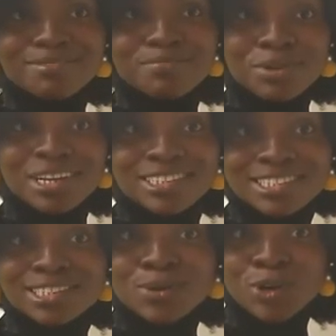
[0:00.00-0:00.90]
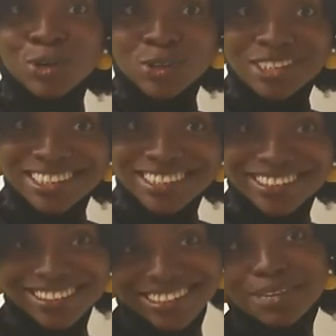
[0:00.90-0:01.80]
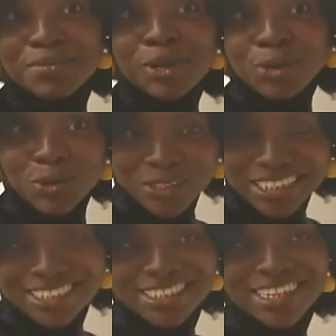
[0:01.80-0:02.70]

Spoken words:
borders are still closed, semi-closed,